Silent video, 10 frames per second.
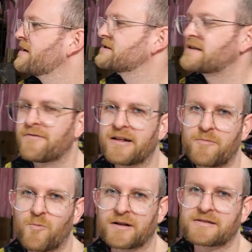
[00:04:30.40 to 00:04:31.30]
Just having it
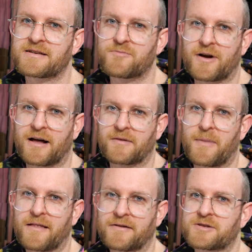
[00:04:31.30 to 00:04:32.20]
in one simple color
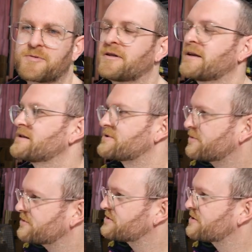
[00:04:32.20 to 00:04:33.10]
palette as well is
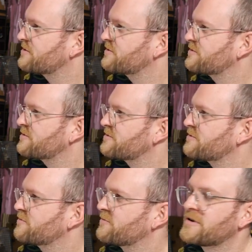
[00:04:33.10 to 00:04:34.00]
also
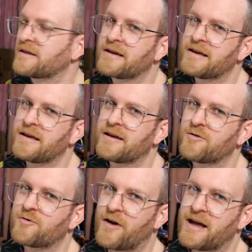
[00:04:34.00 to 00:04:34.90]
really
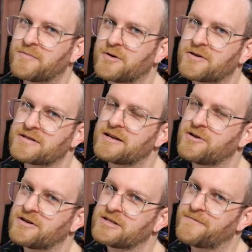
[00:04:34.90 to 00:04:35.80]
great, because then you
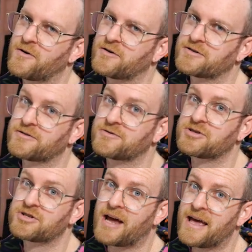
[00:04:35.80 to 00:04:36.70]
can just focus on
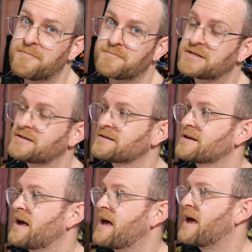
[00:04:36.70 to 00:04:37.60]
shapes
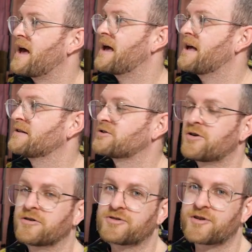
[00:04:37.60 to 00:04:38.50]
and
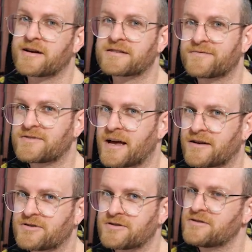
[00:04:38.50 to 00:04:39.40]
contrast of
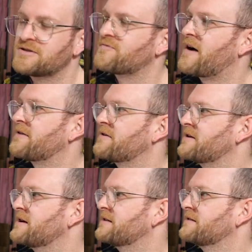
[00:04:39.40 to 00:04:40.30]
textures rather
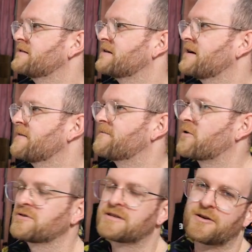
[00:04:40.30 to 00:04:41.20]
than
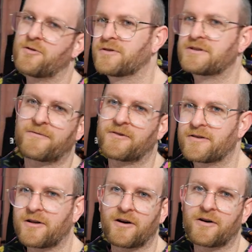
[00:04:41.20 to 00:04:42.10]
focusing
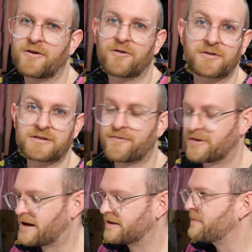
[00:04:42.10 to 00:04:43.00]
on all the different
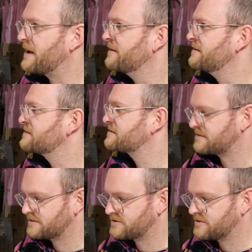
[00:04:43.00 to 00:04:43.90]
color palettes.
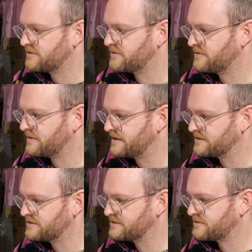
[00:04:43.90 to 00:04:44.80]
So
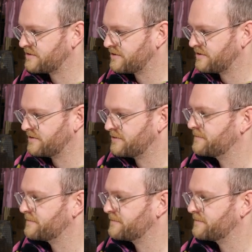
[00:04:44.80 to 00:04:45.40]
let's just go.